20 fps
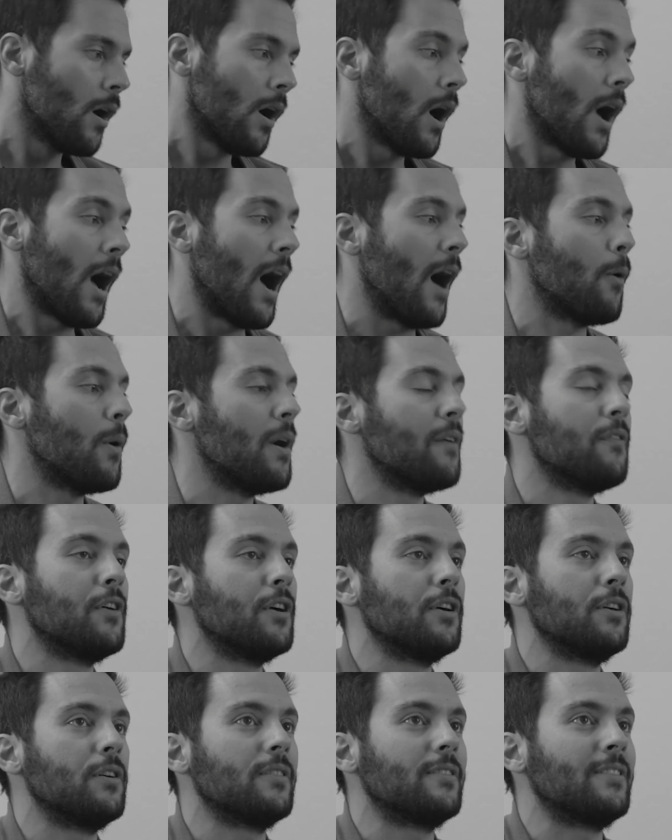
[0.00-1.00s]

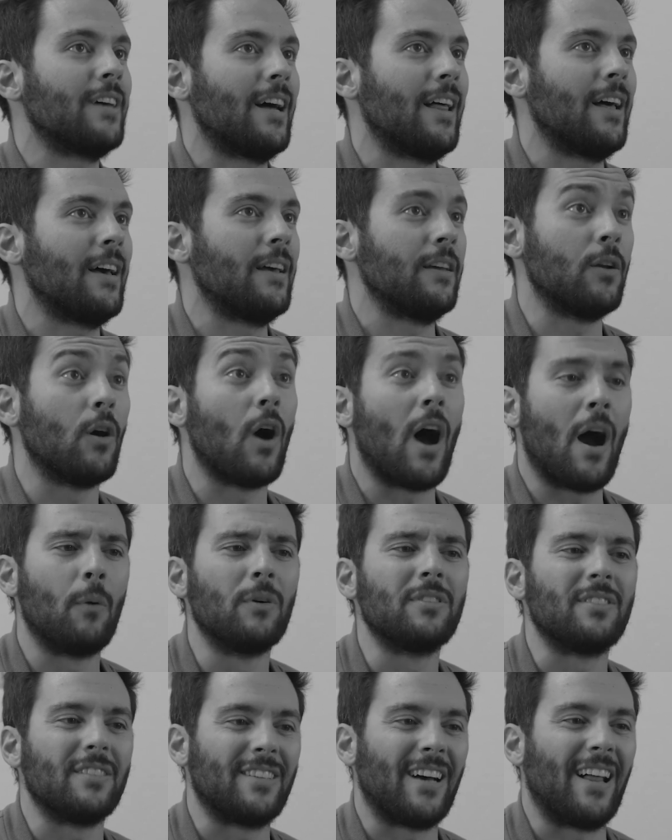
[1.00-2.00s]
However, I
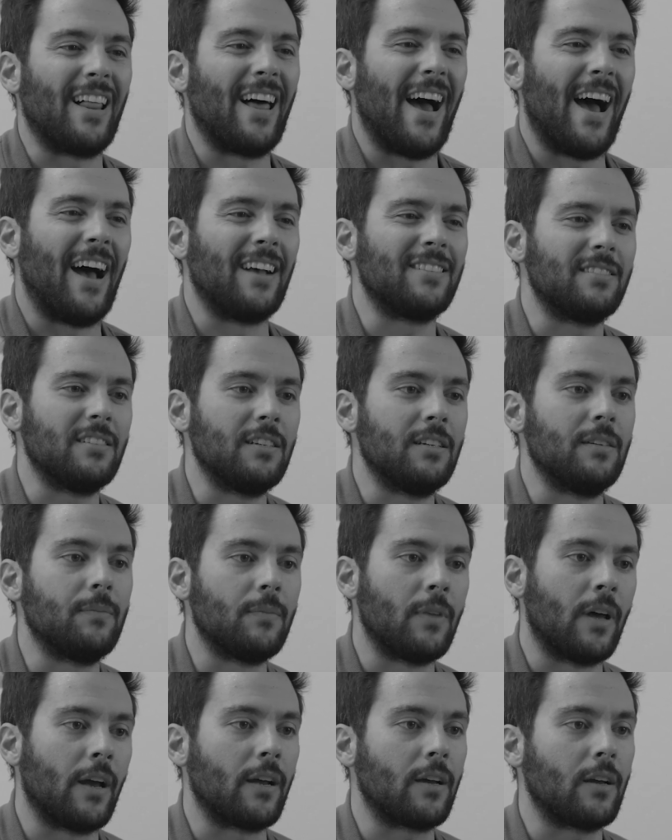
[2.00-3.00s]
was in Tallahassee.
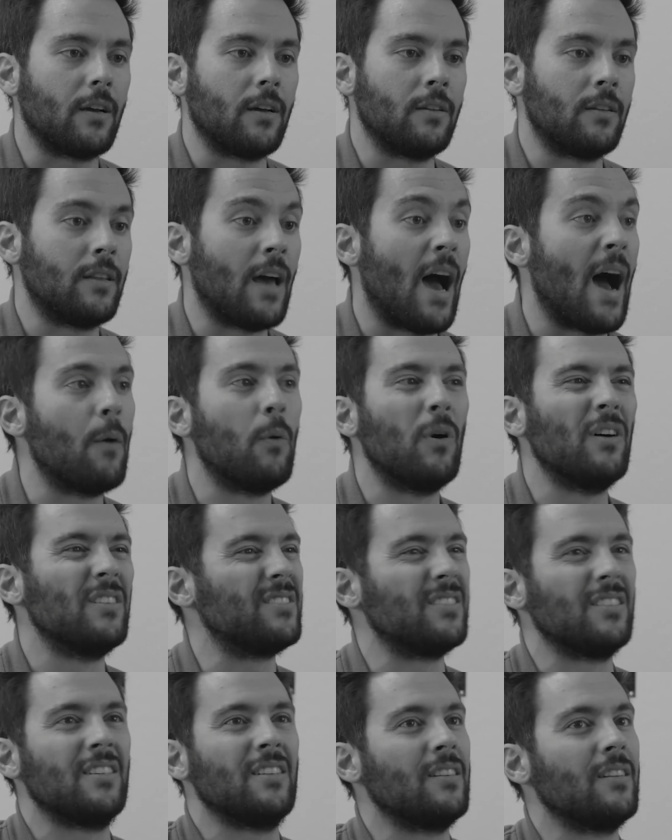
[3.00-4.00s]
Like that
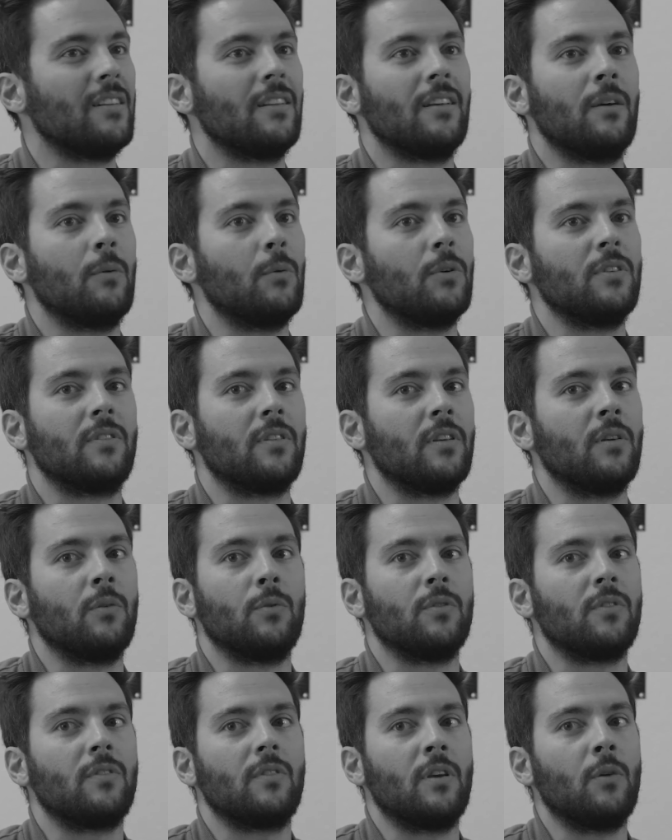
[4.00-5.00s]
wasn't. It
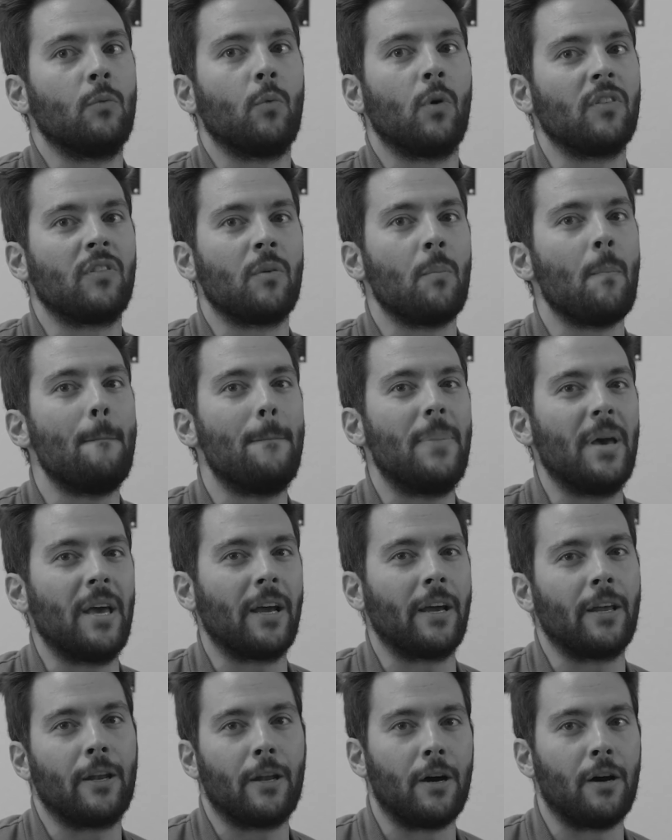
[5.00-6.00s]
wasn't
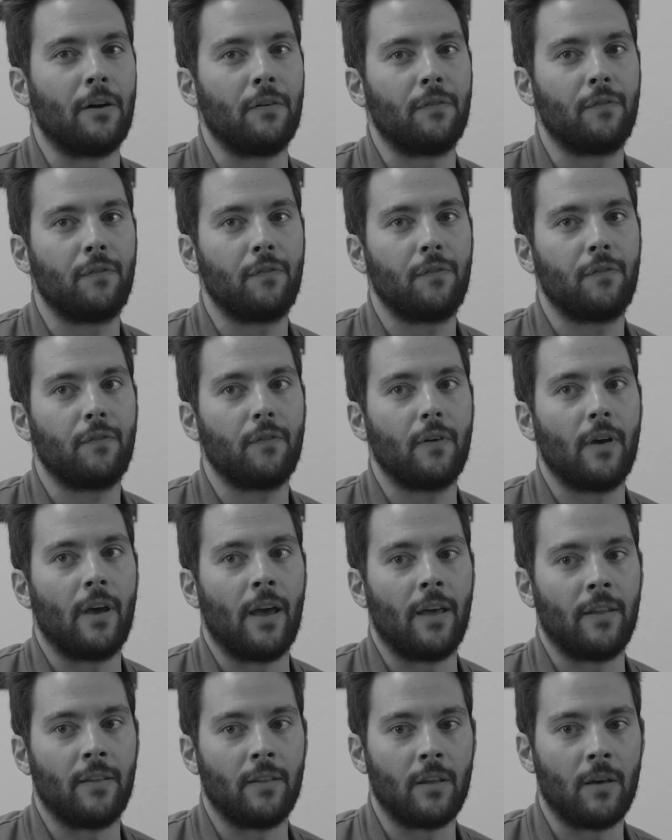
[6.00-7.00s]
big enough,
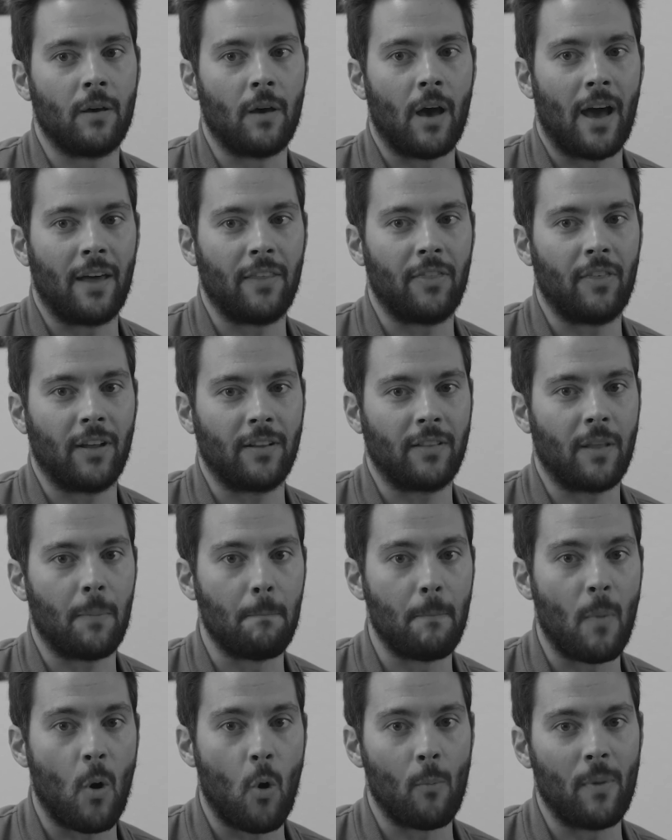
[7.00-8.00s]
and I think the
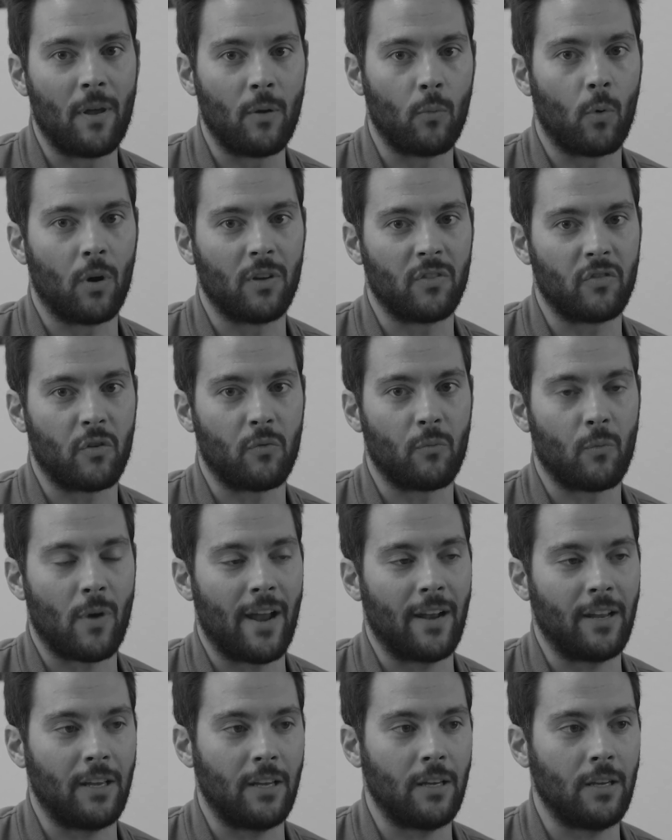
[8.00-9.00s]
moment wasn't
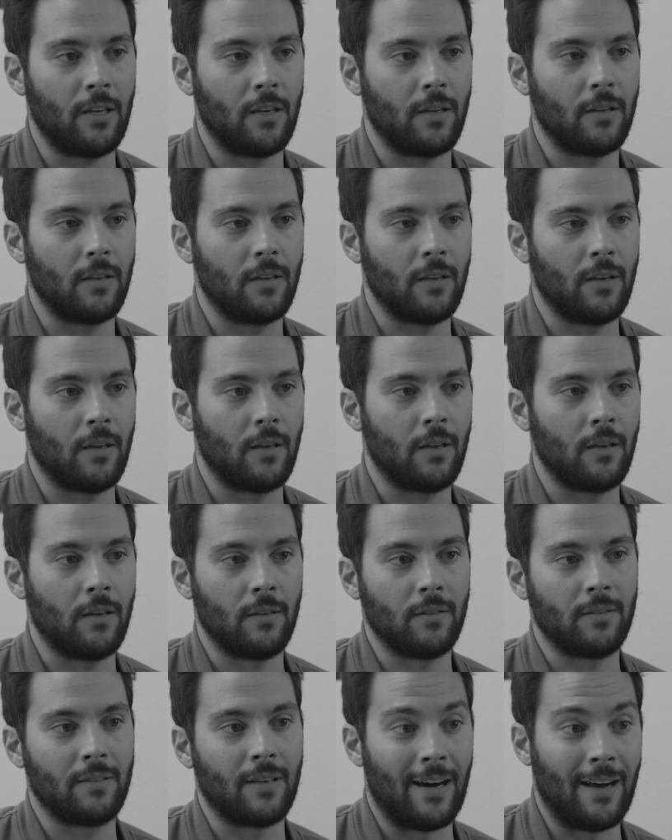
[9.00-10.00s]
ready
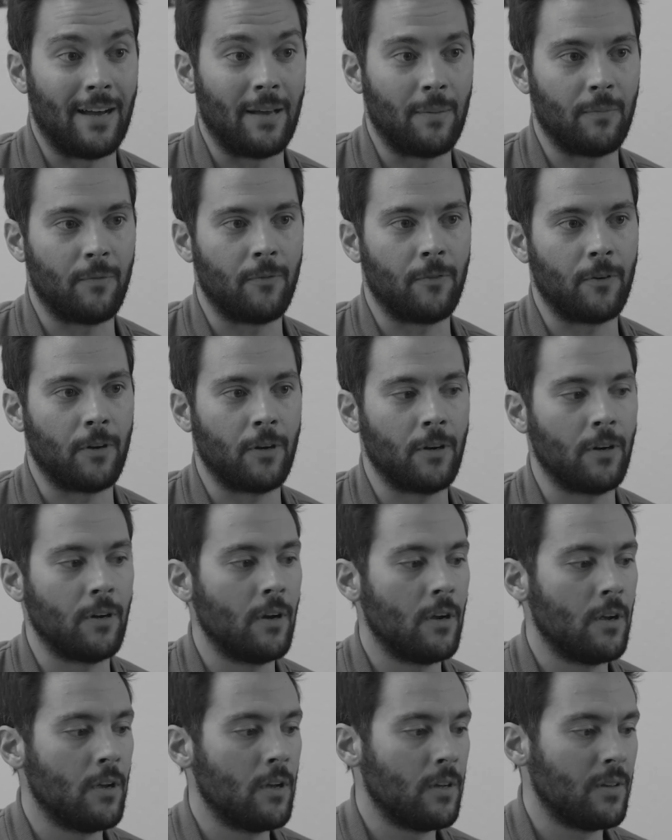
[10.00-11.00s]
in time for
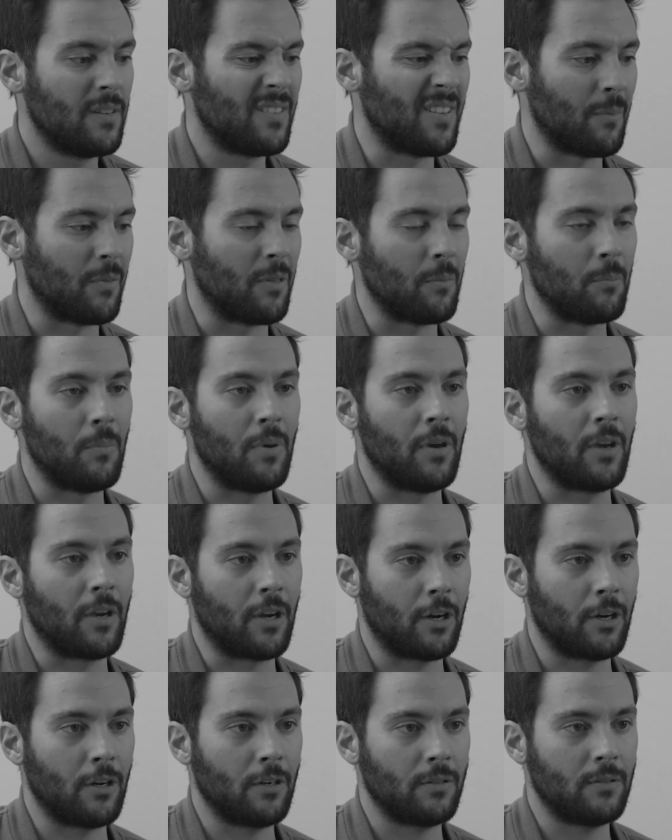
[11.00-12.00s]
something
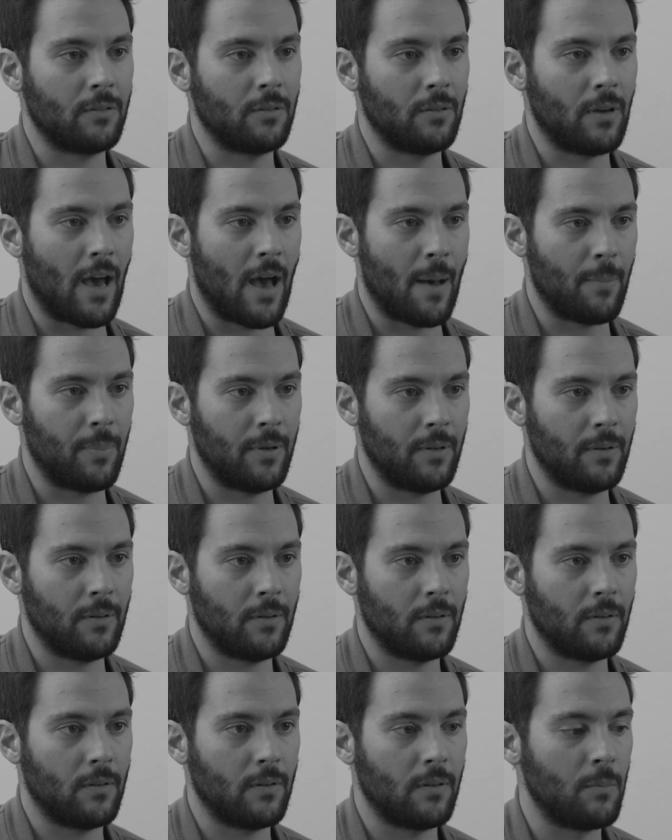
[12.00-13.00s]
bigger to happen.
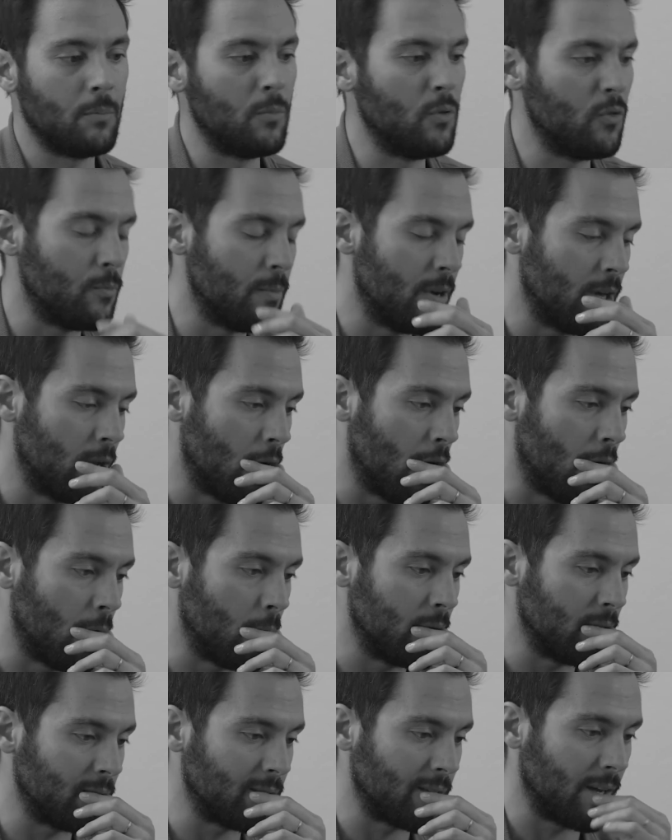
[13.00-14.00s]
The movement
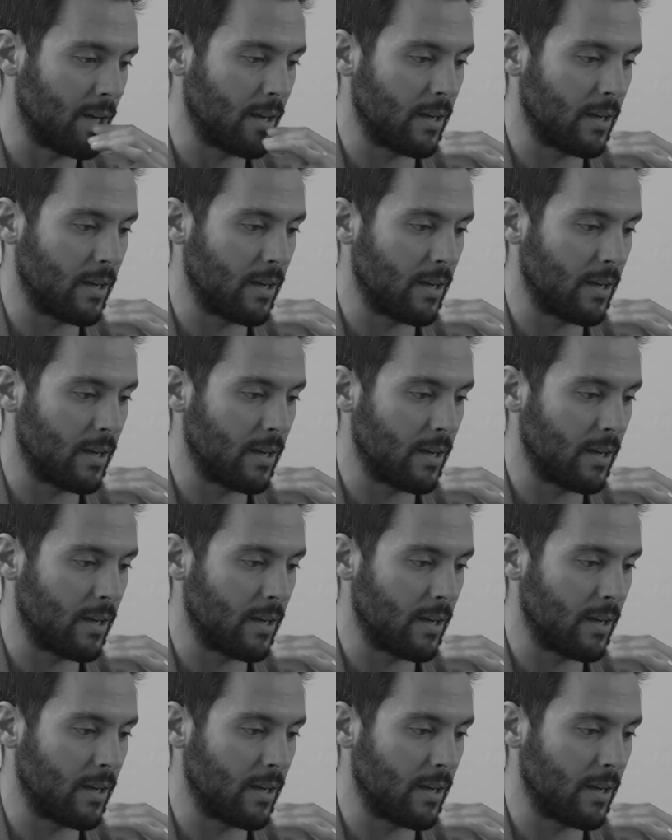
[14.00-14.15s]
always